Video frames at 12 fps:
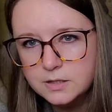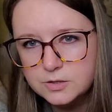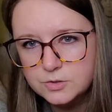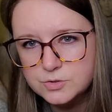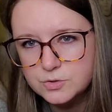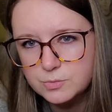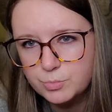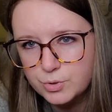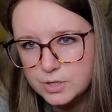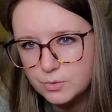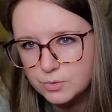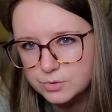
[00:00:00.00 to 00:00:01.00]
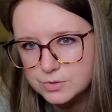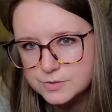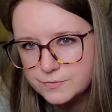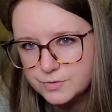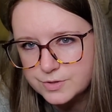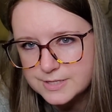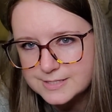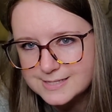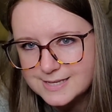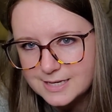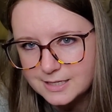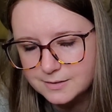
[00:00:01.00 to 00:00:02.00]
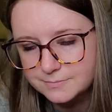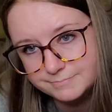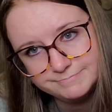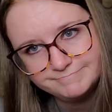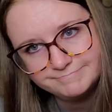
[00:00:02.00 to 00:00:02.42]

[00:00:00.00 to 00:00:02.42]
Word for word: that they're doing pre-orders for this kit.